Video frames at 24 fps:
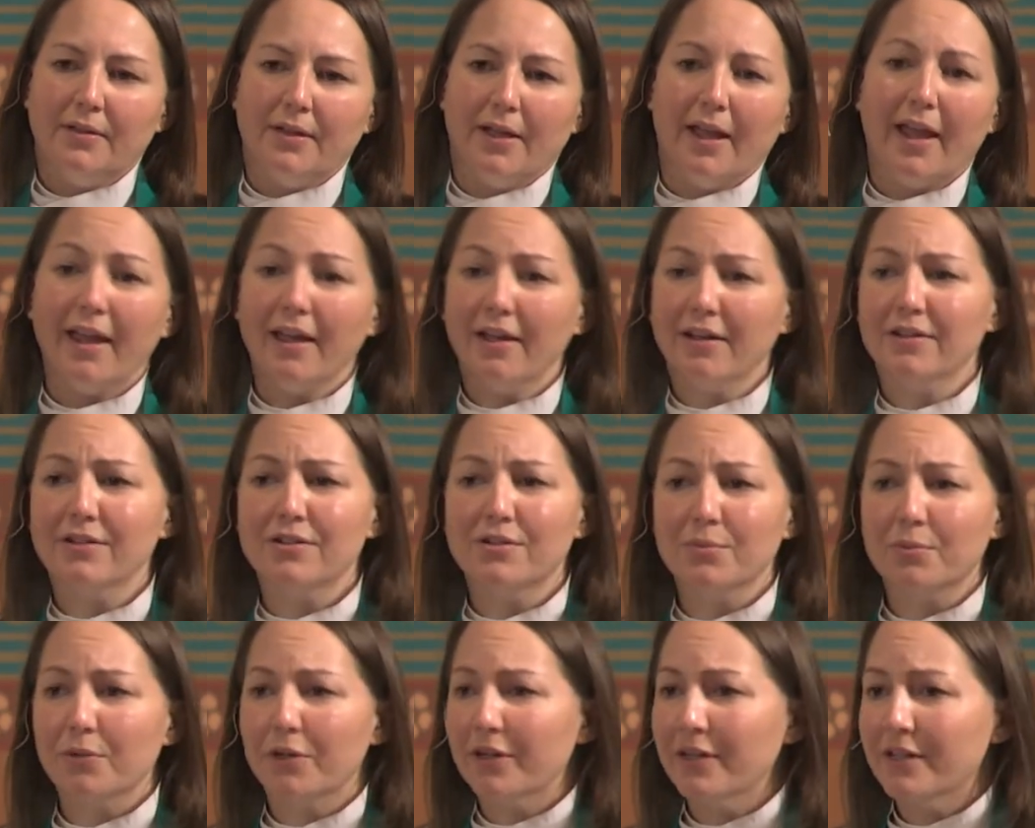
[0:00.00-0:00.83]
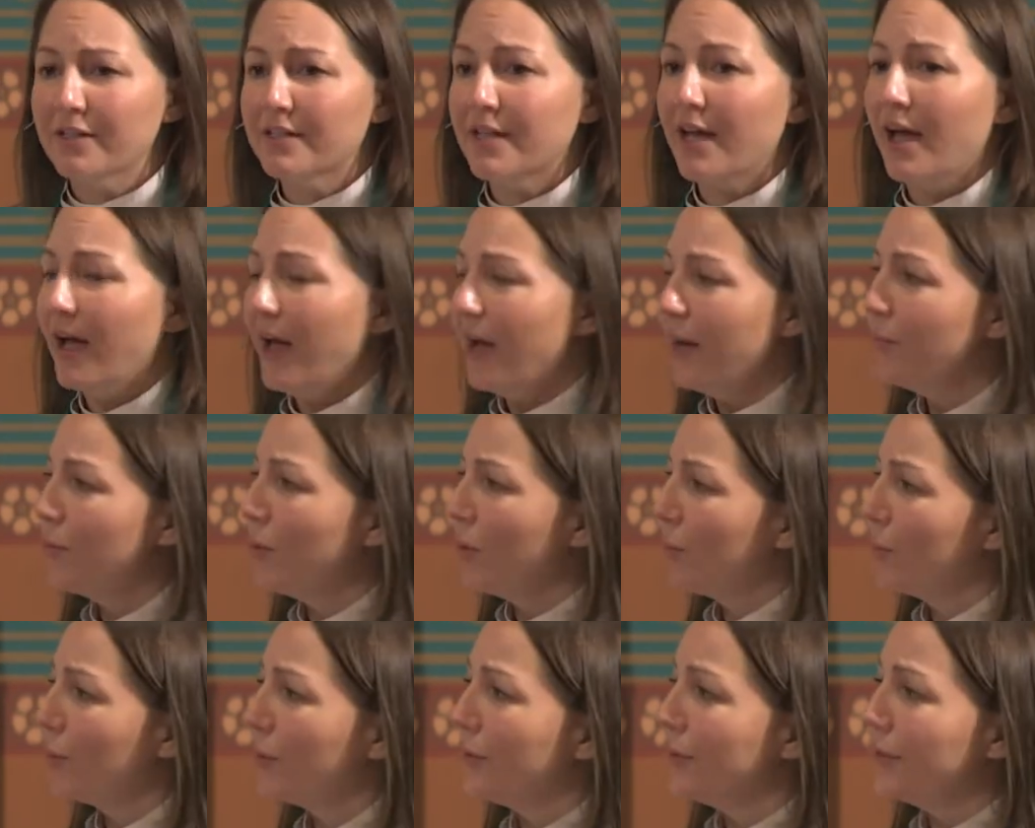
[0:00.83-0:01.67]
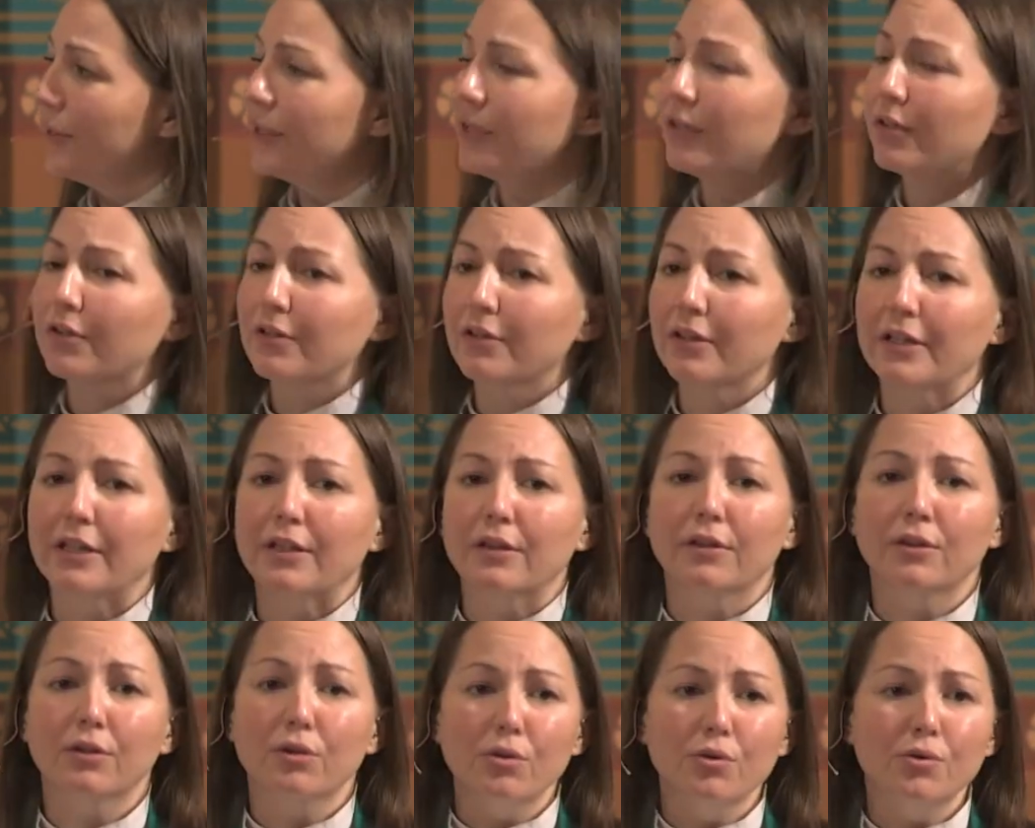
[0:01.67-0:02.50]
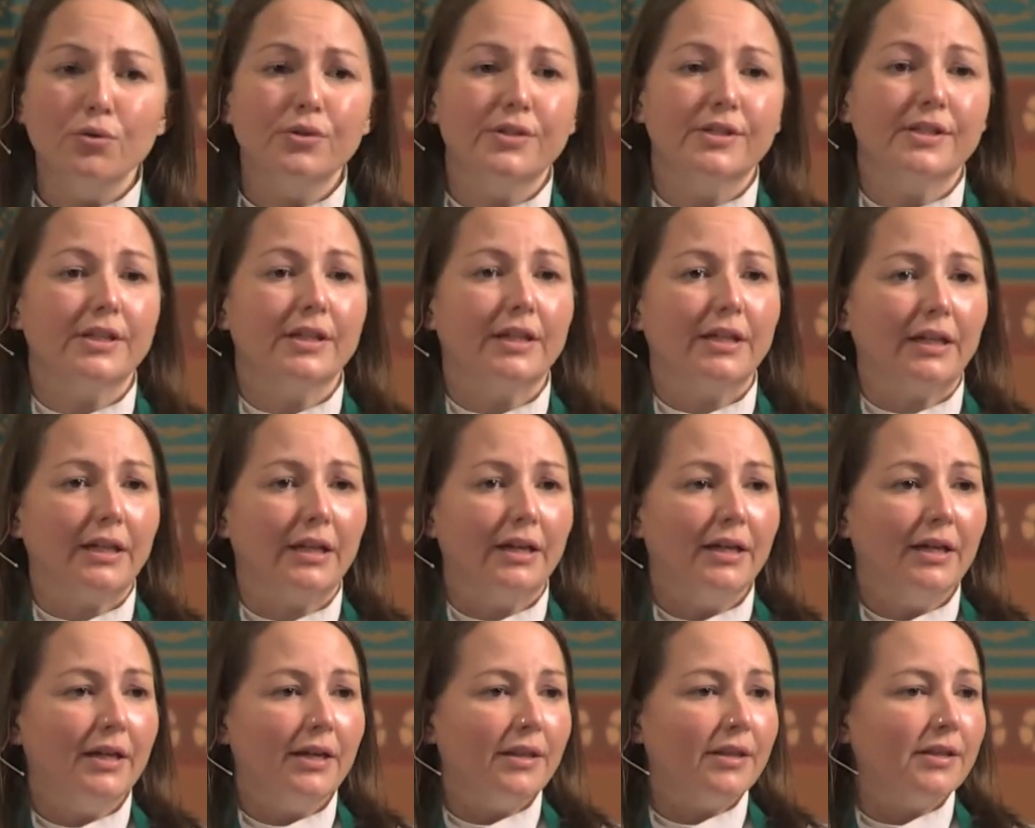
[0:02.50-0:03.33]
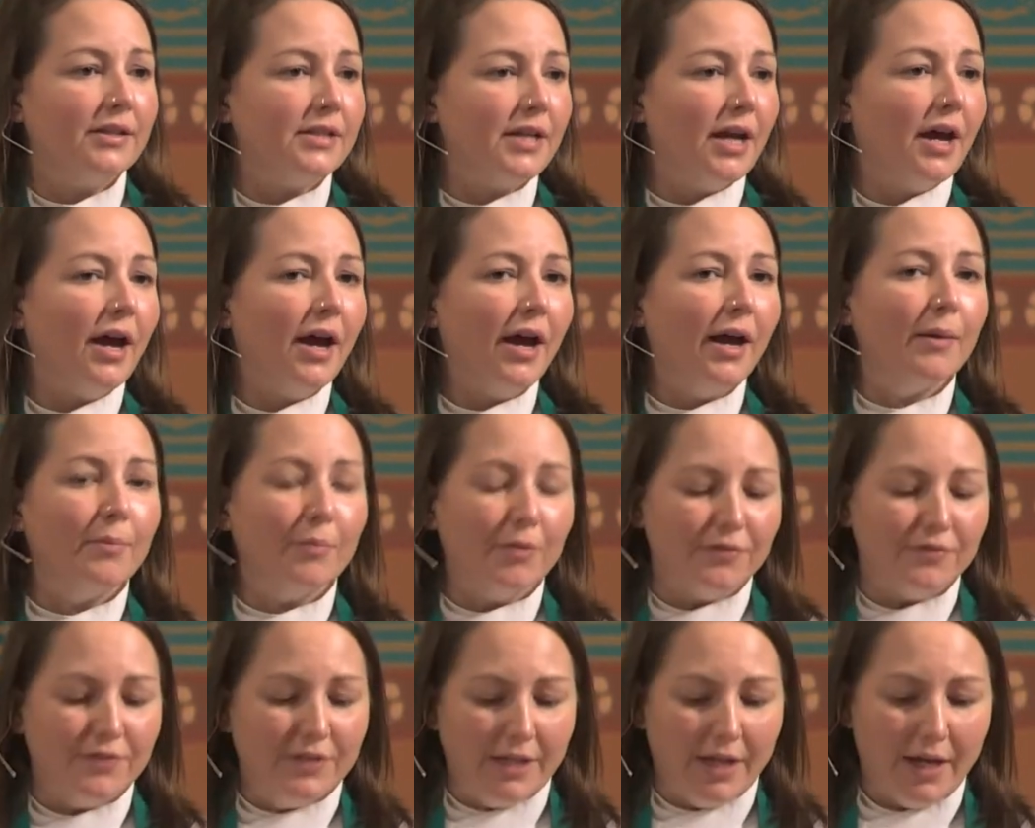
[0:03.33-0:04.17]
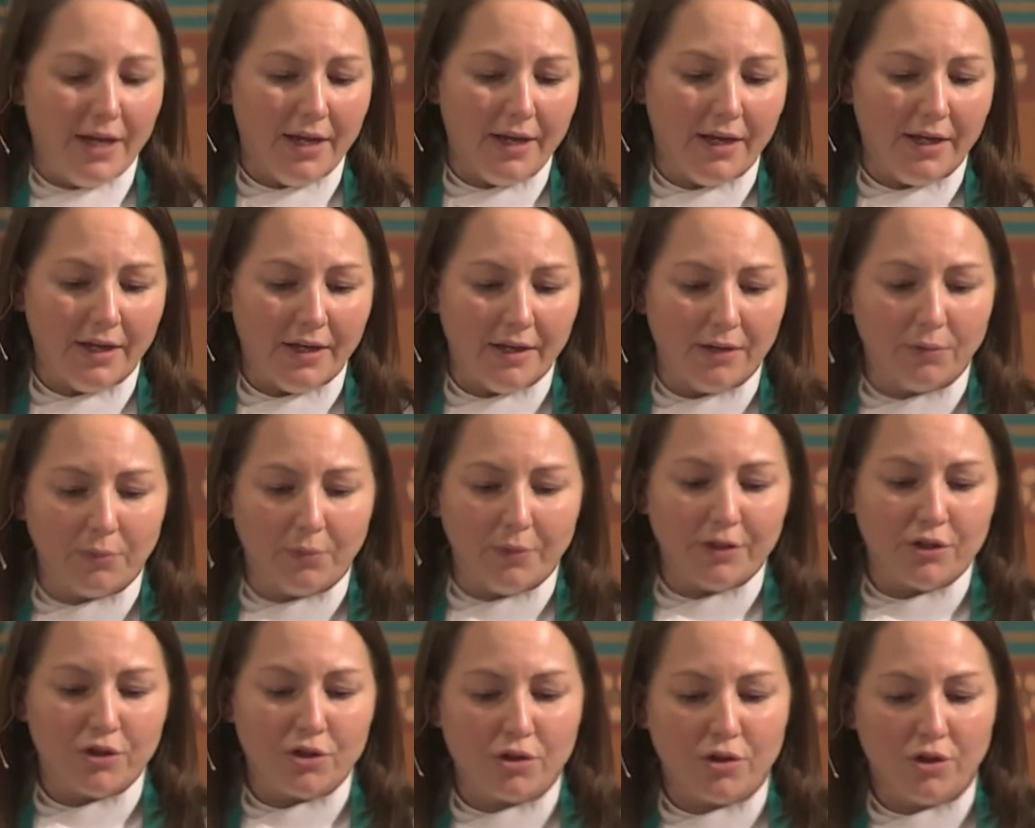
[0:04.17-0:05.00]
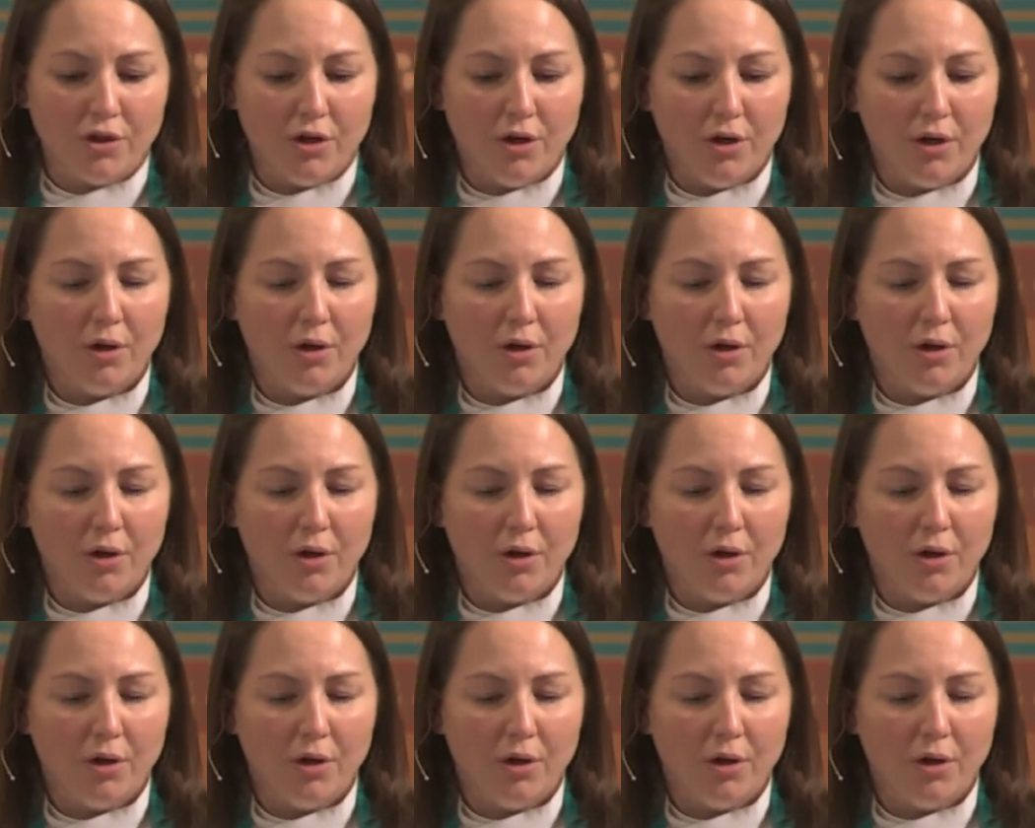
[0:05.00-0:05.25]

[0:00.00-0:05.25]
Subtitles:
And we're in a time where we're literally losing the time of day in which